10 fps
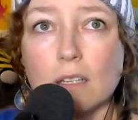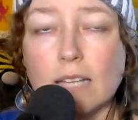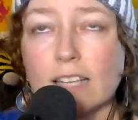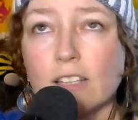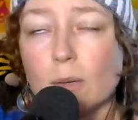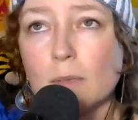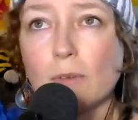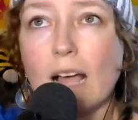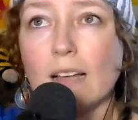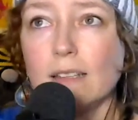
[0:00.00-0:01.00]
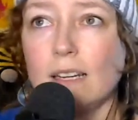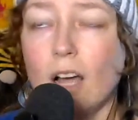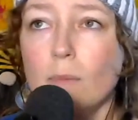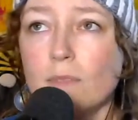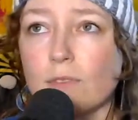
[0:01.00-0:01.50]
that your morality
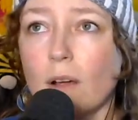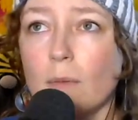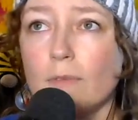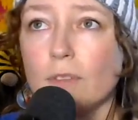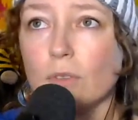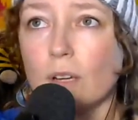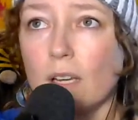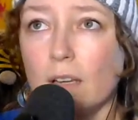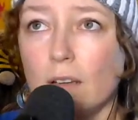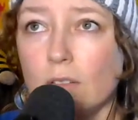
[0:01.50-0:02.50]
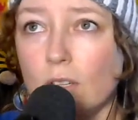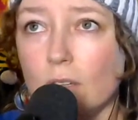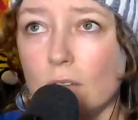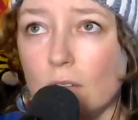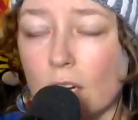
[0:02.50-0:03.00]
comes from, if you're
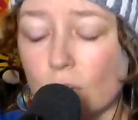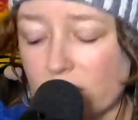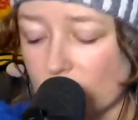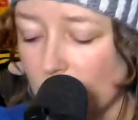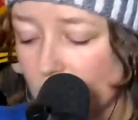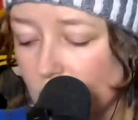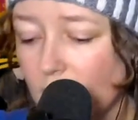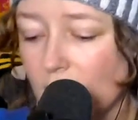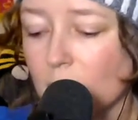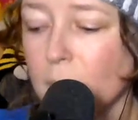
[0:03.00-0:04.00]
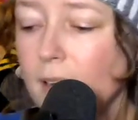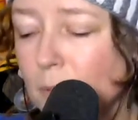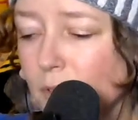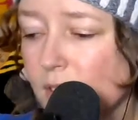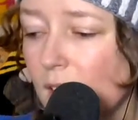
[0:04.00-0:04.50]
a Christian who's looking at the
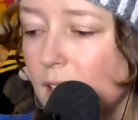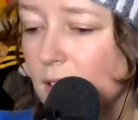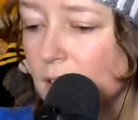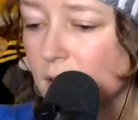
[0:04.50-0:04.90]
Bible and saying,